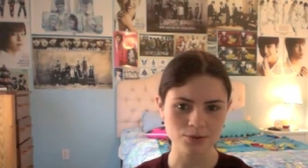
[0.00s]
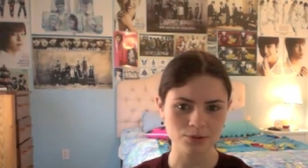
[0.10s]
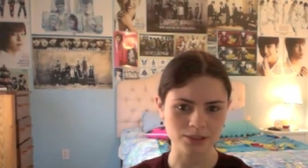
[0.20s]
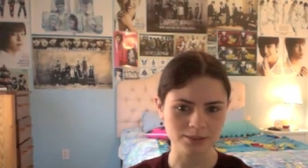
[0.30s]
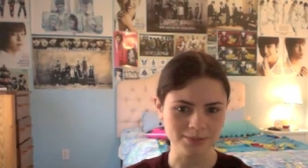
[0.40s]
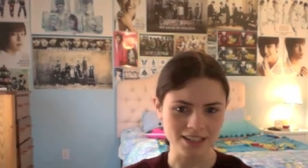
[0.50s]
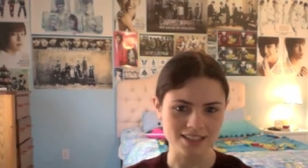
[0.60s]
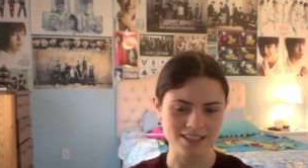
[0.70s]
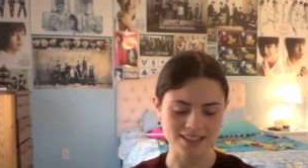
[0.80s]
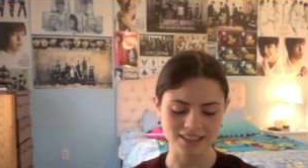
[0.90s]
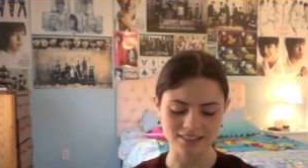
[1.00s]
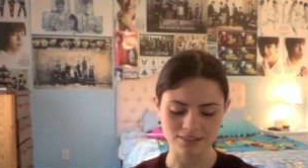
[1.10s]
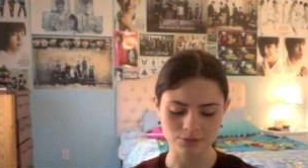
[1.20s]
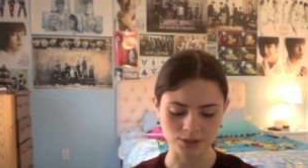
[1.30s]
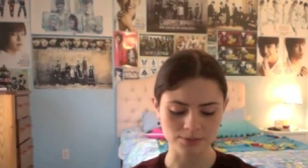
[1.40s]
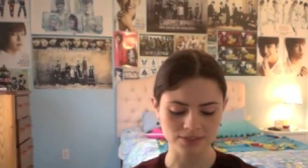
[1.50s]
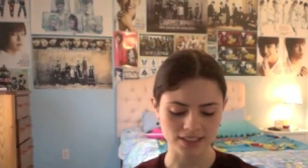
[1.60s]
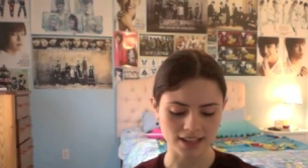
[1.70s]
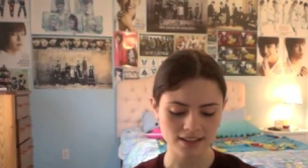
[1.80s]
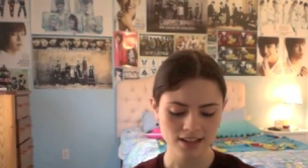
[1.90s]
what Woollim does, and I love Woollim for
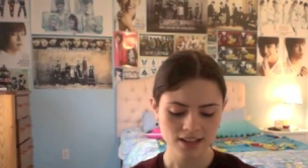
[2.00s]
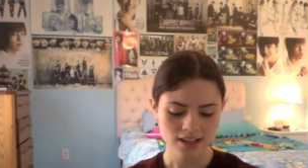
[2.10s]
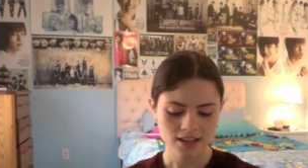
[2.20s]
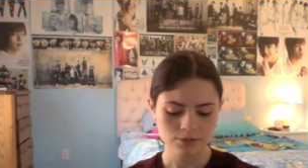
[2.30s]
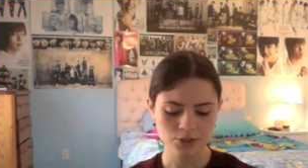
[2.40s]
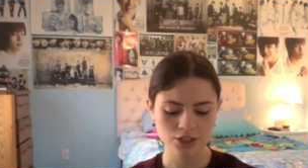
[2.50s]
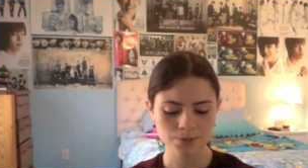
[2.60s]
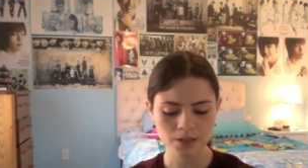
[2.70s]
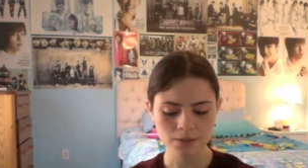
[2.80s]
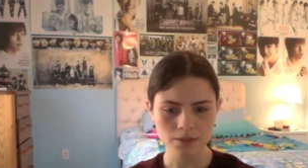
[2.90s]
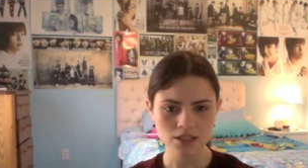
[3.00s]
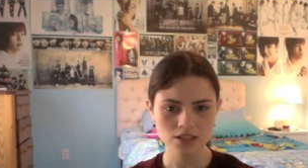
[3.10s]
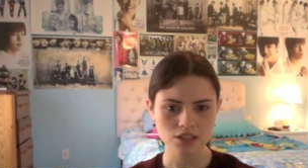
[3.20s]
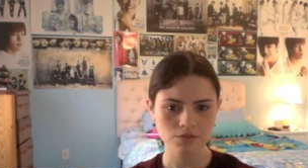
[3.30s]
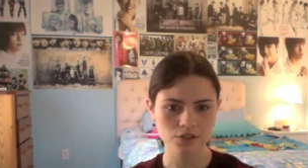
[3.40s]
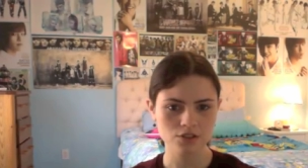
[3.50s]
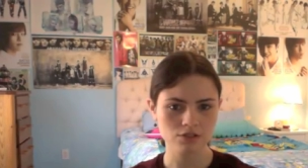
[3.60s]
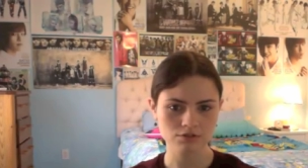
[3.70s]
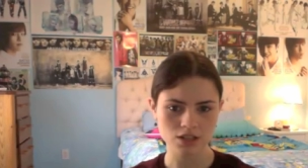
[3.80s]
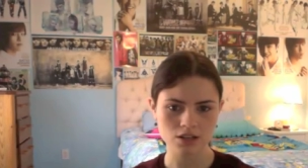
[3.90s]
that. Which is pretty much, if you
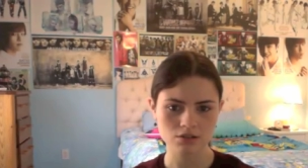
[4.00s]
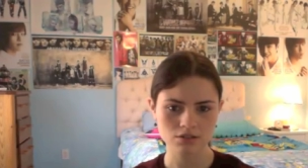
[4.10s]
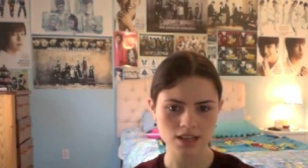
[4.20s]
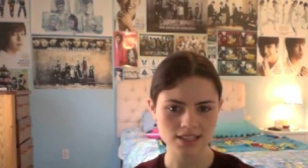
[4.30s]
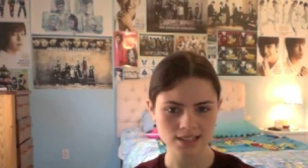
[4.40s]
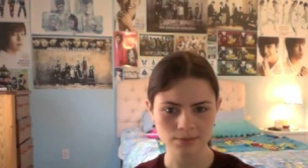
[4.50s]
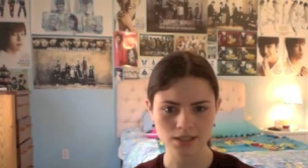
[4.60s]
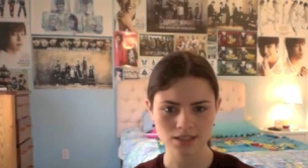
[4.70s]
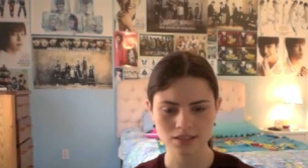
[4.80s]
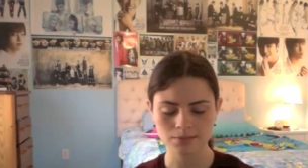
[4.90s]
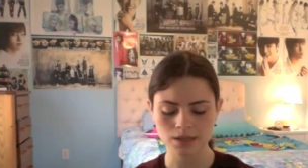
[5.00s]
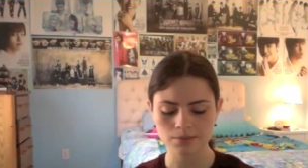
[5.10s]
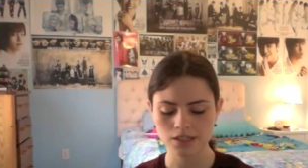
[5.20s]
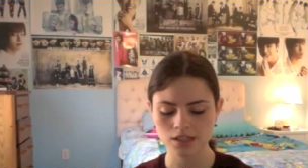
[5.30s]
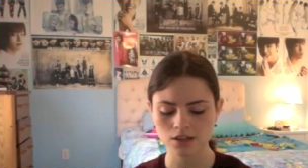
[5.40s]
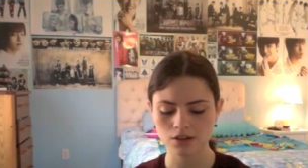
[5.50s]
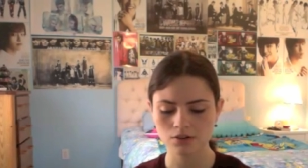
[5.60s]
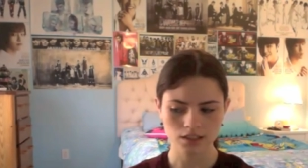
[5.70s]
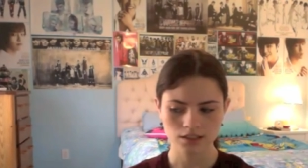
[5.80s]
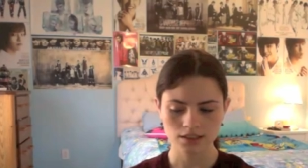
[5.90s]
don't know, SM does it sometimes
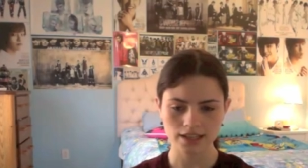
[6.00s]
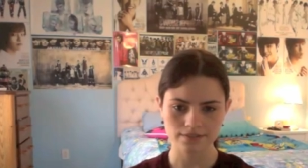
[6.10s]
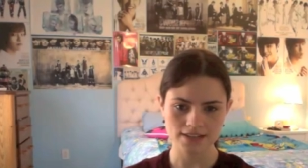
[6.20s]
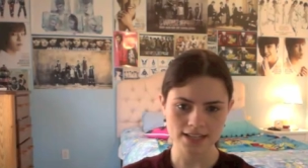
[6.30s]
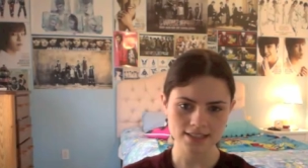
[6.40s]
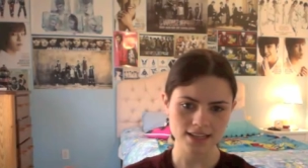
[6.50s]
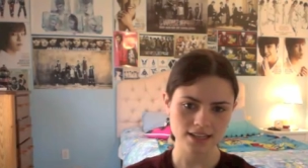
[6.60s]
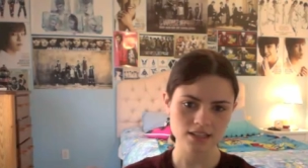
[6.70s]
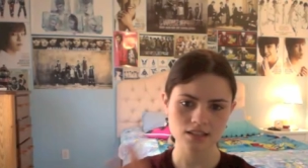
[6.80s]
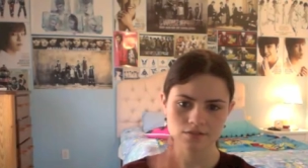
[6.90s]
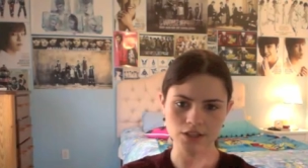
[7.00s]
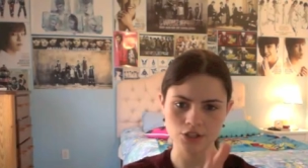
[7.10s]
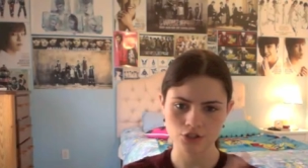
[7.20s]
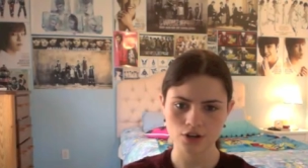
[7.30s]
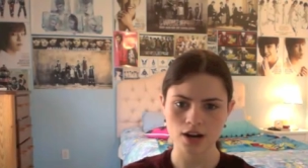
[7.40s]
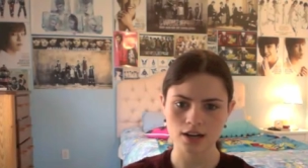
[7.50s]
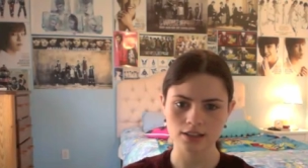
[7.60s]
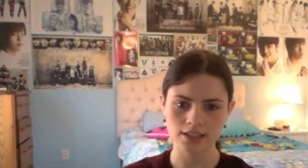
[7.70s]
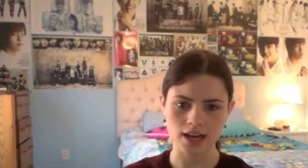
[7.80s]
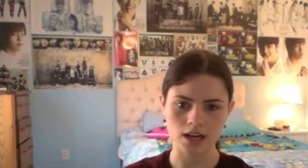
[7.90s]
too. They have 10 seconds of each track on
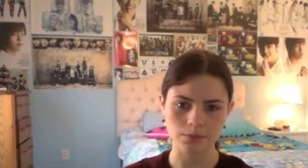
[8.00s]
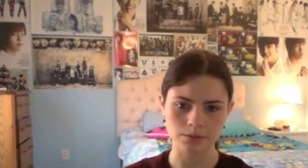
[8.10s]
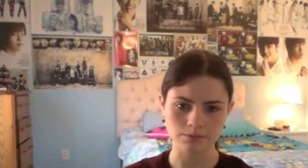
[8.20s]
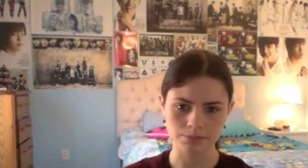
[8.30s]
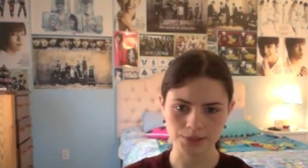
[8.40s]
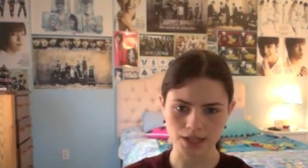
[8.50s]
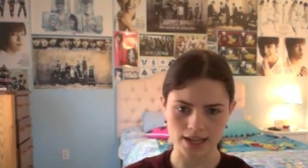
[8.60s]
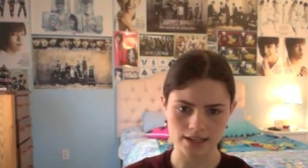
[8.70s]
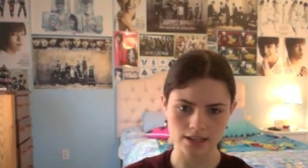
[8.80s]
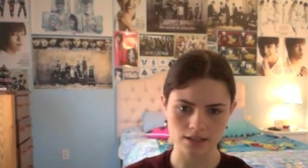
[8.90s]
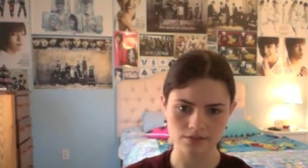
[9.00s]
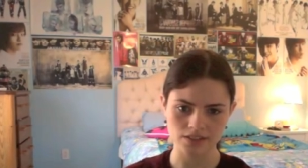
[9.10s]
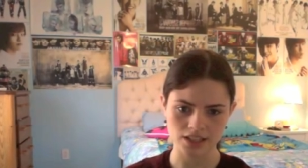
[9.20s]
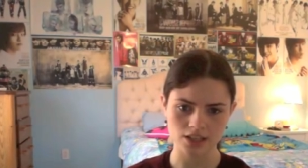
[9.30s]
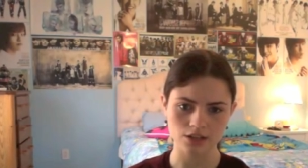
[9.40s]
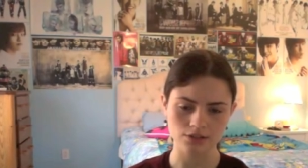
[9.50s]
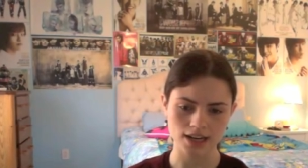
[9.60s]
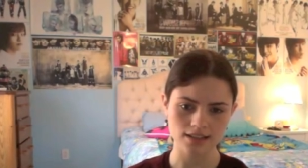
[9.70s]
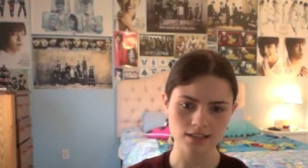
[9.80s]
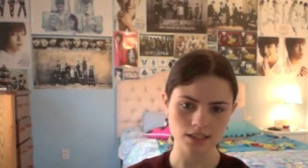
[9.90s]
the album play in a video that
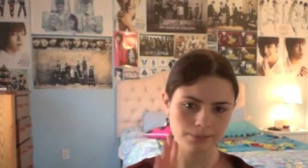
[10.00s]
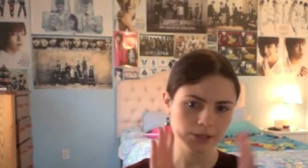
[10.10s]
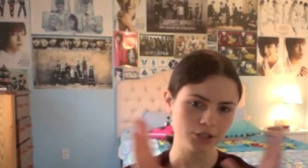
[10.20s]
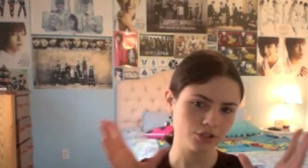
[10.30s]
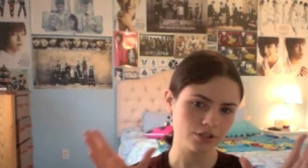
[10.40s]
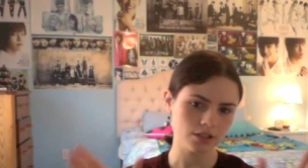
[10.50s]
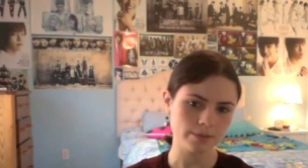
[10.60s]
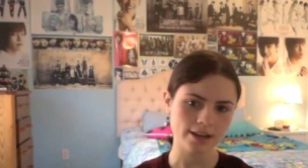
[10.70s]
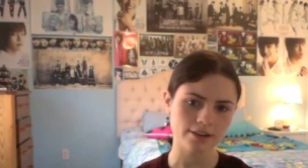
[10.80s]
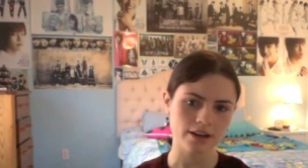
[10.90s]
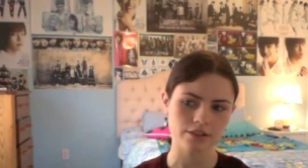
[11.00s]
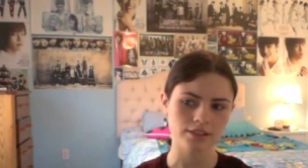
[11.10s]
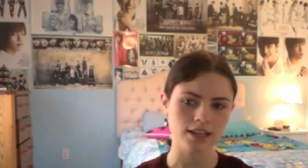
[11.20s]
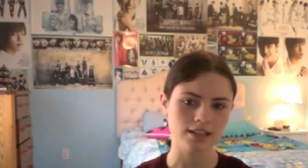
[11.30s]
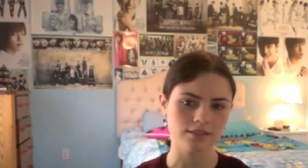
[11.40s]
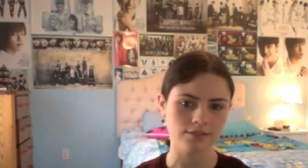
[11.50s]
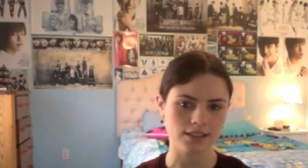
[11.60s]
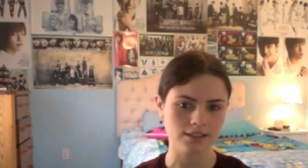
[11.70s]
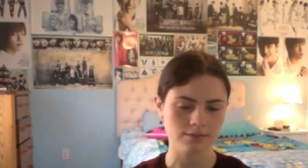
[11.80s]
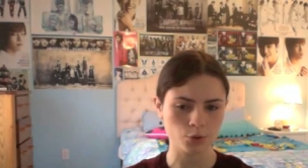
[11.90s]
has like pictures in the background, kind of
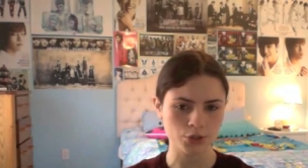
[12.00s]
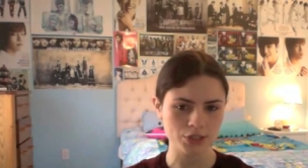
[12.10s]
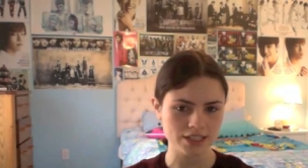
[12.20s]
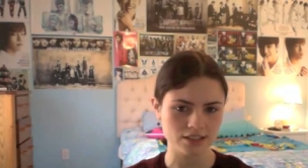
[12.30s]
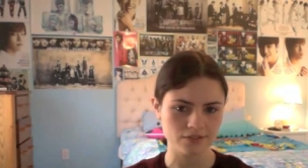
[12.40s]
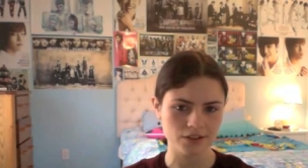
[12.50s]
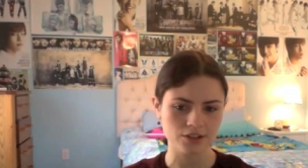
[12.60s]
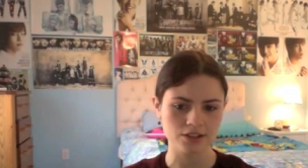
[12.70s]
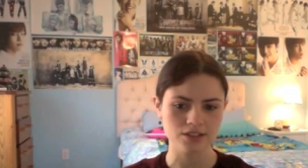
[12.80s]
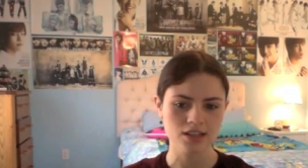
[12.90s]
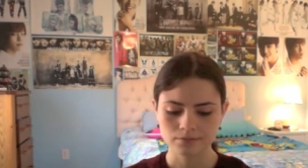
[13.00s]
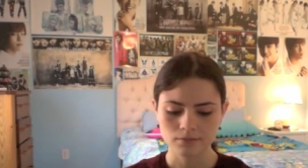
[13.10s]
like more teaser photos.